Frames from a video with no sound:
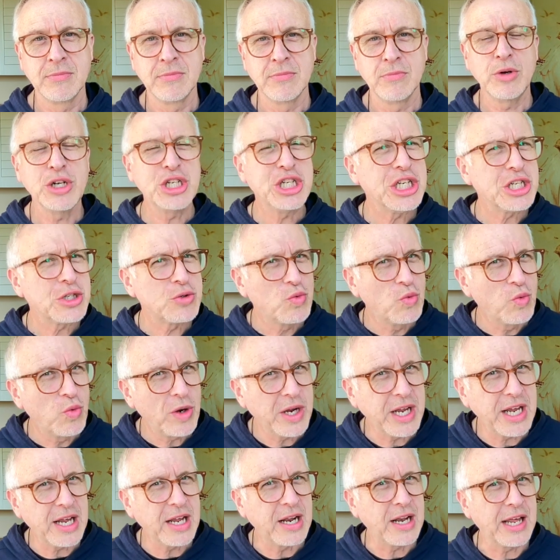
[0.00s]
Which is
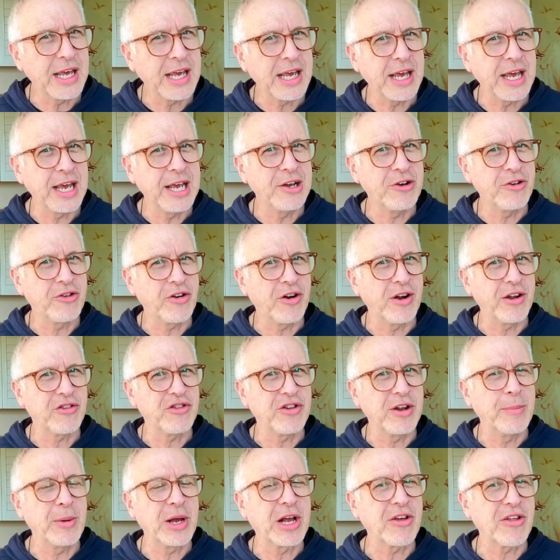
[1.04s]
really
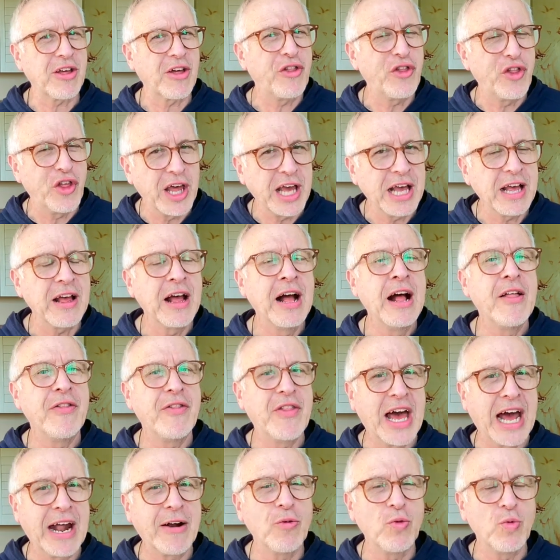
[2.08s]
interesting, because I think
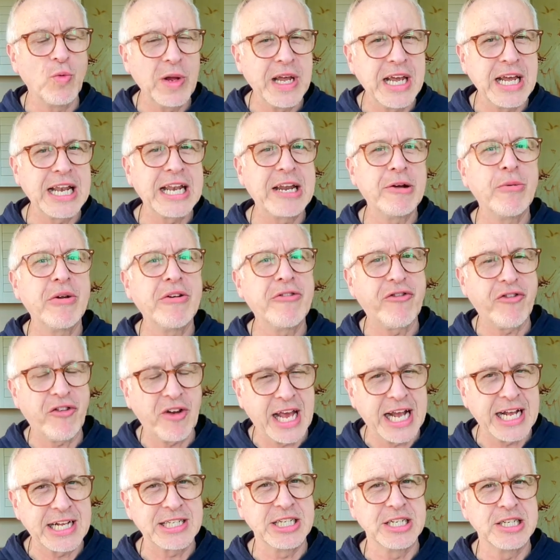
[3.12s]
that really
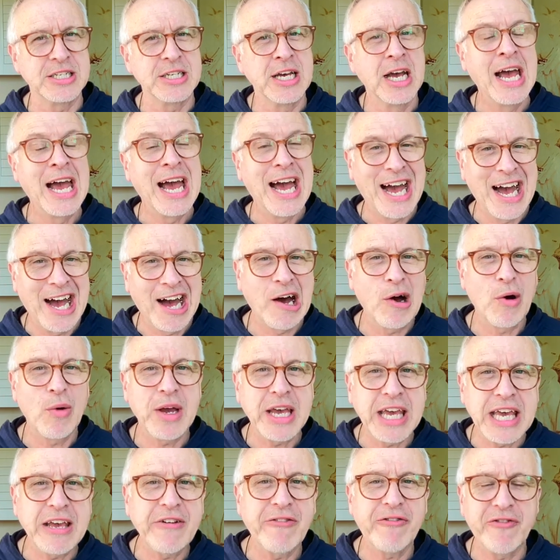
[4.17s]
reflected how
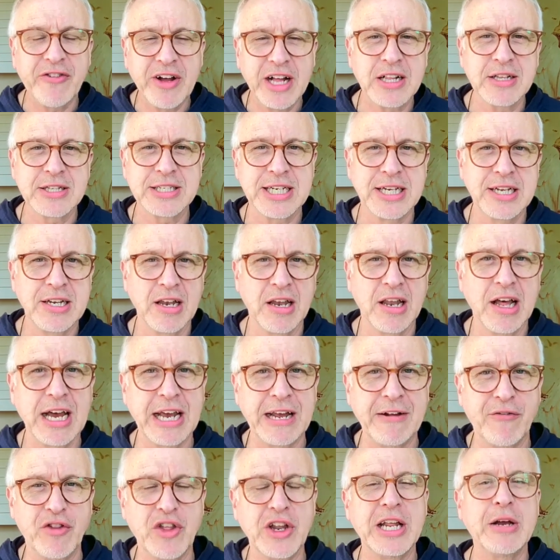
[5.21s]
he felt in
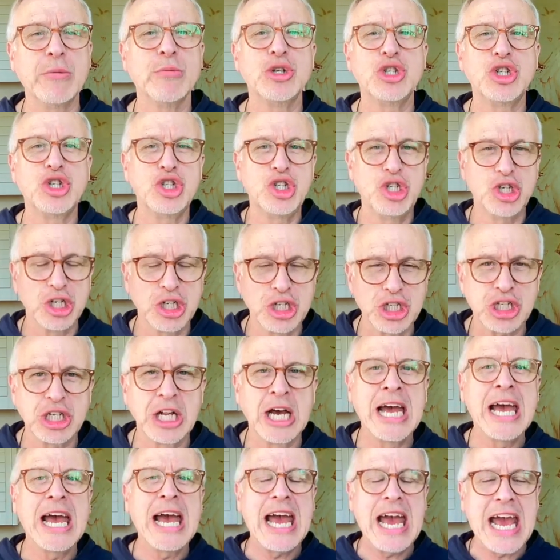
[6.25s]
life, that it was just
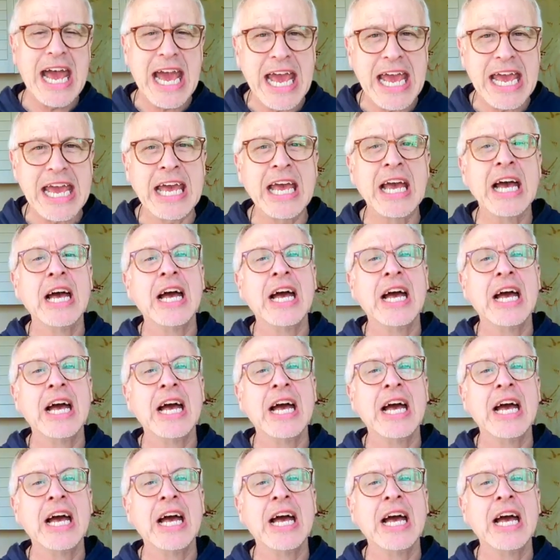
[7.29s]
a